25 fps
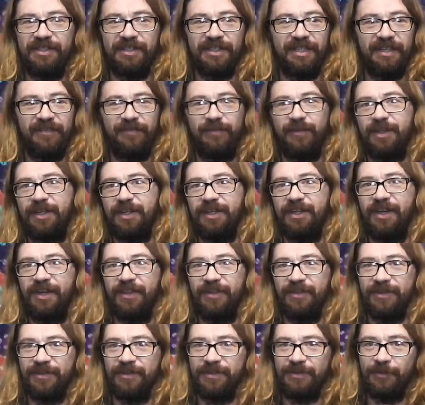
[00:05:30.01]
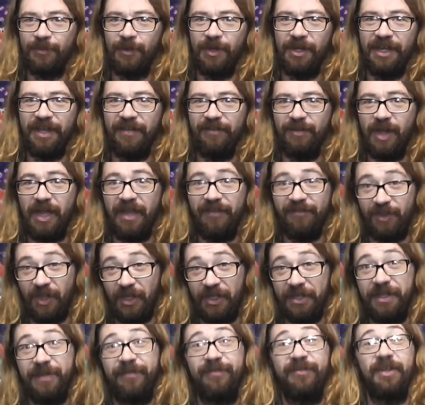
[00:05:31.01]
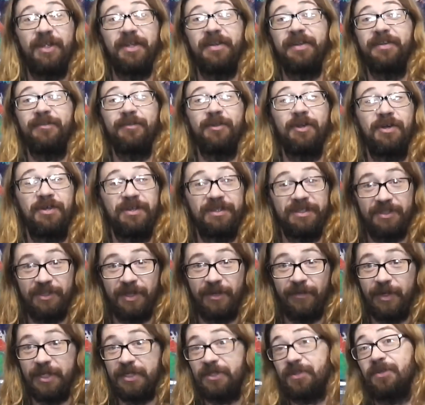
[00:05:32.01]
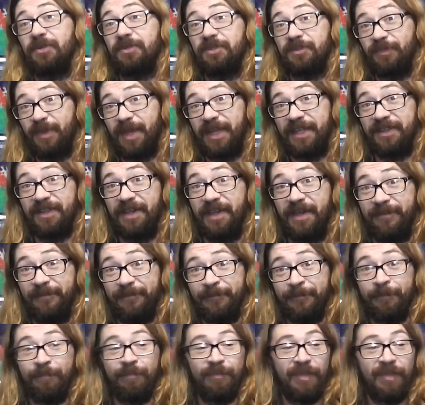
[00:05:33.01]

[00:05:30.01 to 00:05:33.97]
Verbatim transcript: significant others, whatever, have done them very wrong. So I write songs about them.